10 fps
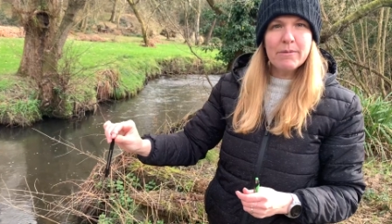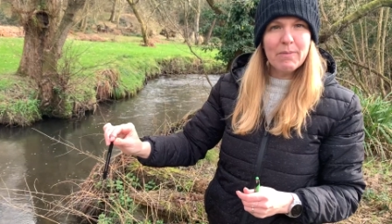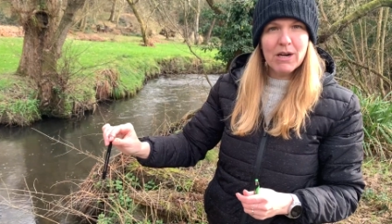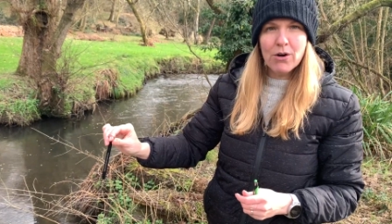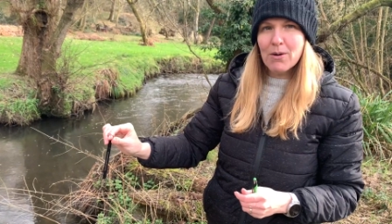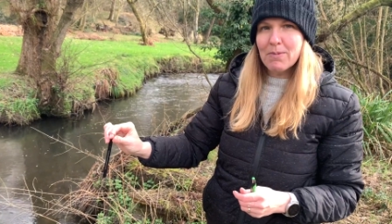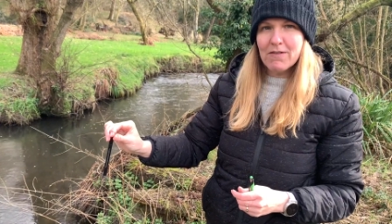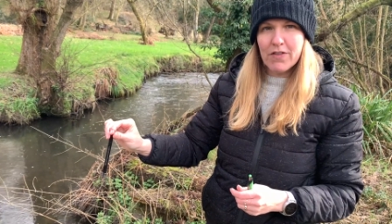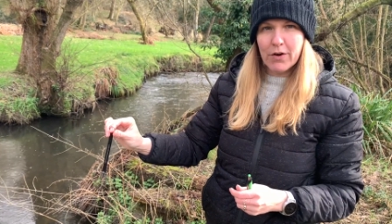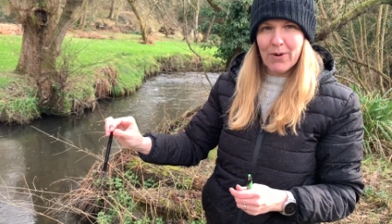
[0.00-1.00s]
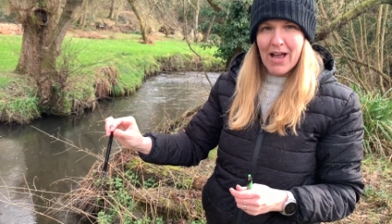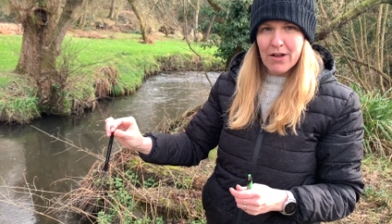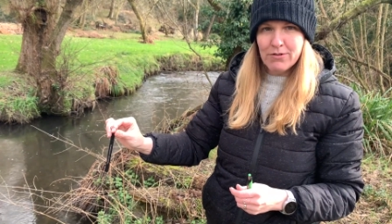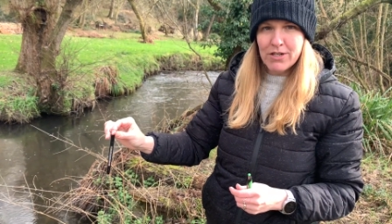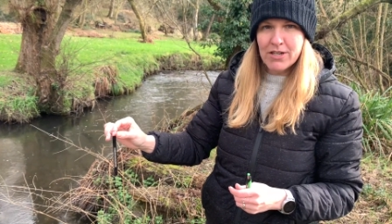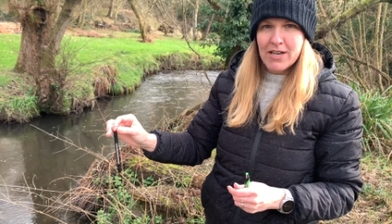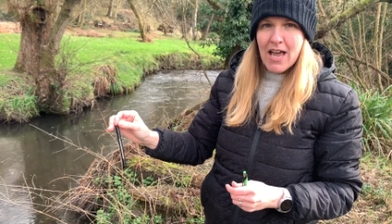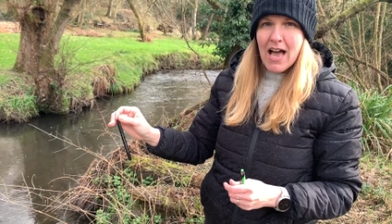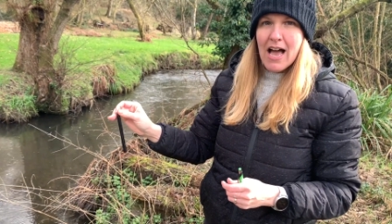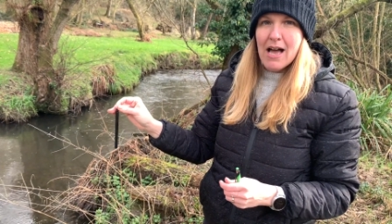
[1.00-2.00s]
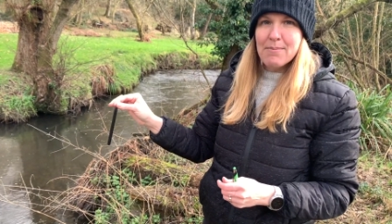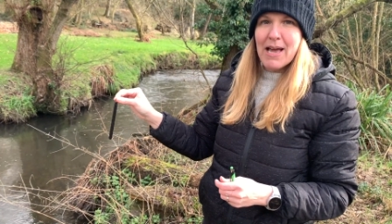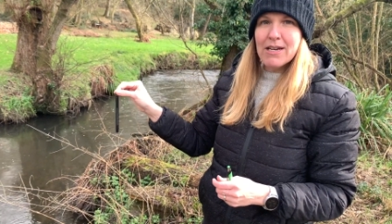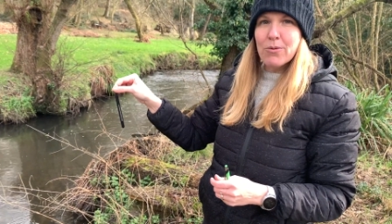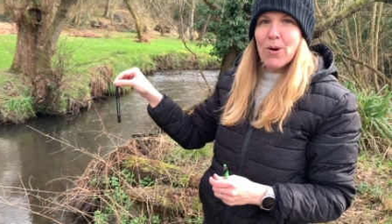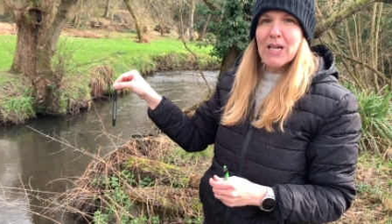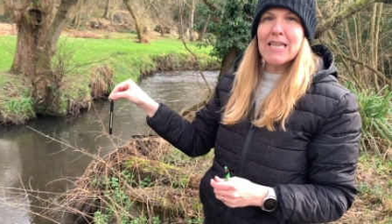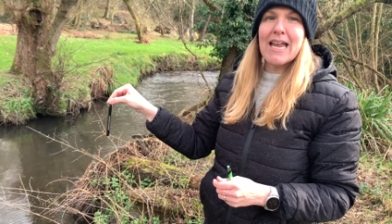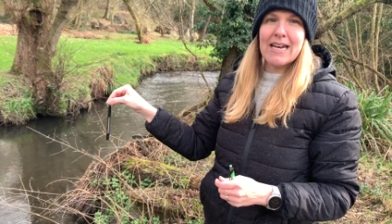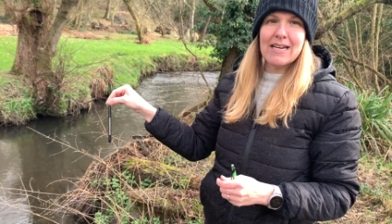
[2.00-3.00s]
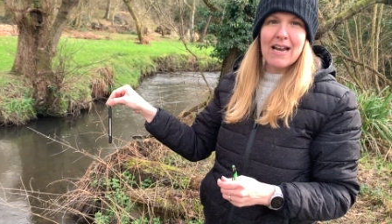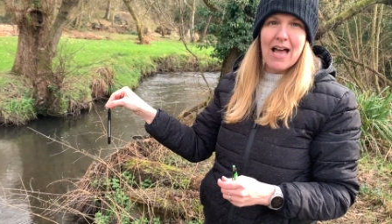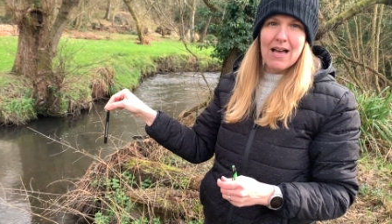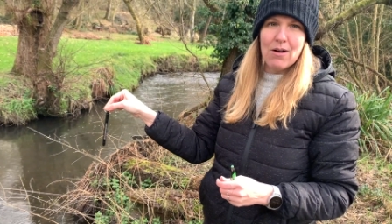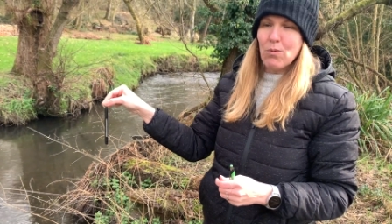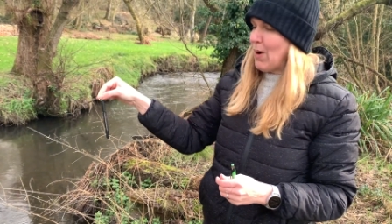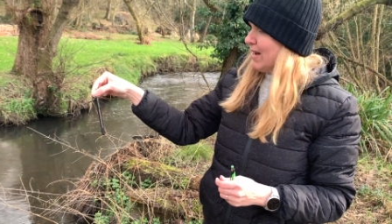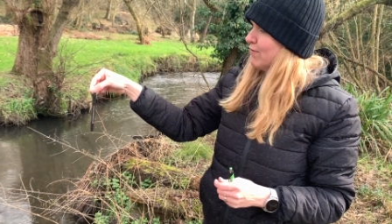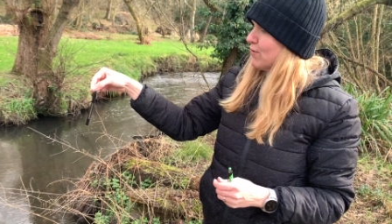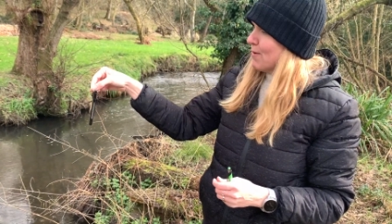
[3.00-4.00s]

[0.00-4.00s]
a meter above the ground um, and you want to let it uh, wait for